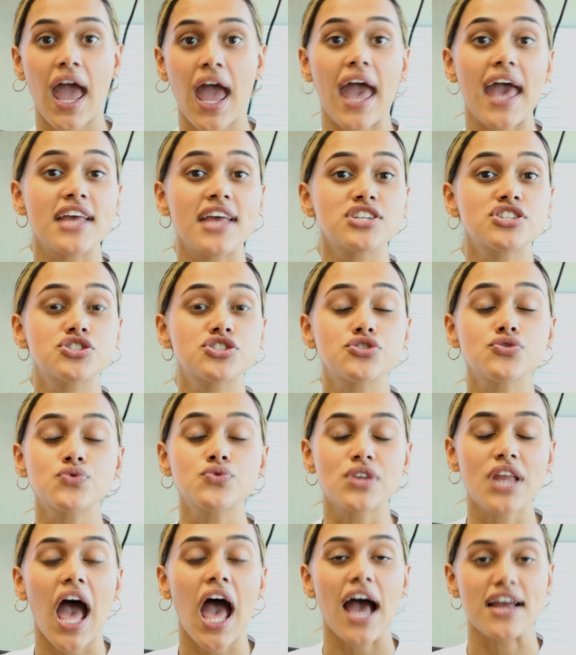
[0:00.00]
And do
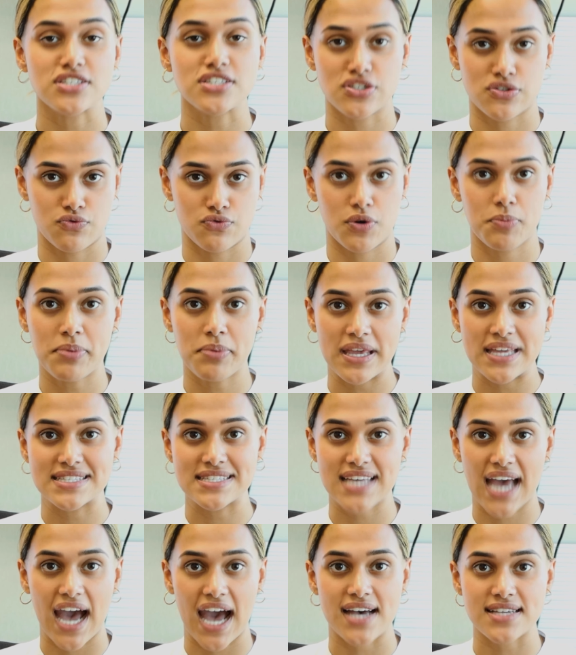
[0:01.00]
not repeat
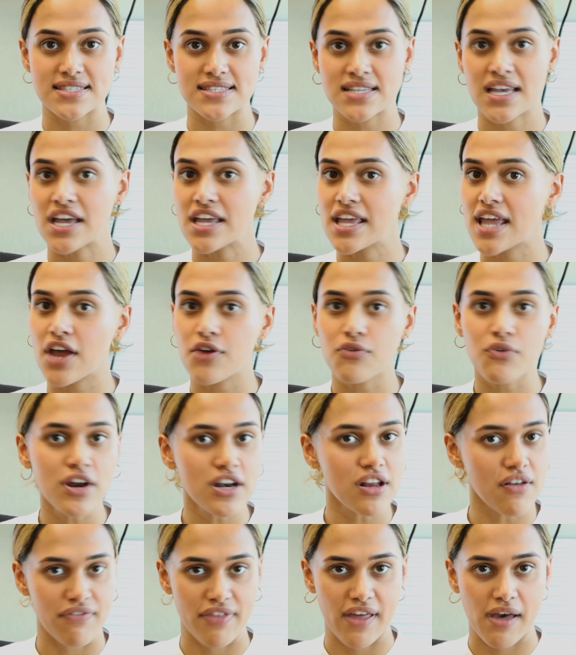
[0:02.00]
tasks. Get
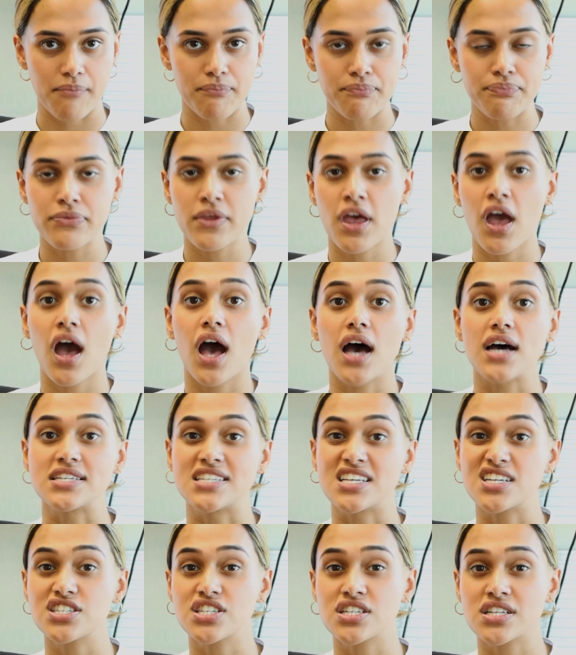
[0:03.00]
rid of them.
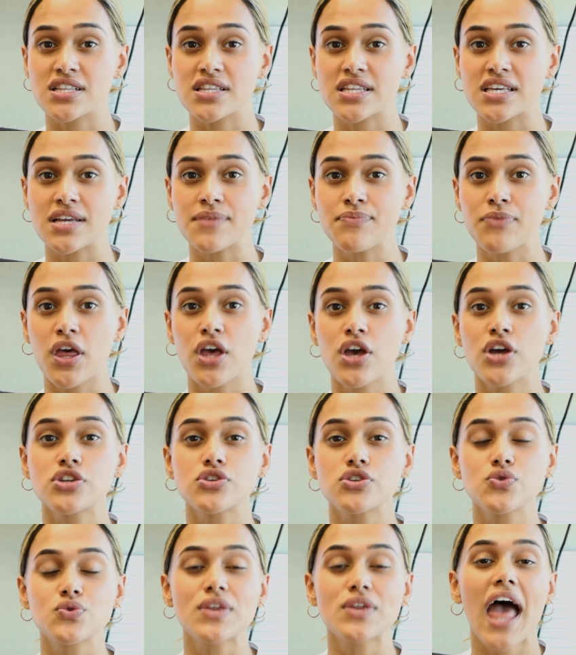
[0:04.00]
Additionally,
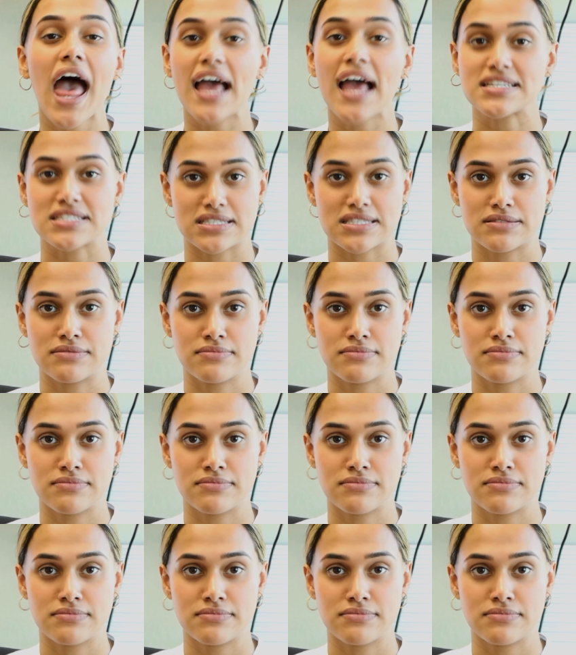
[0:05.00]
do not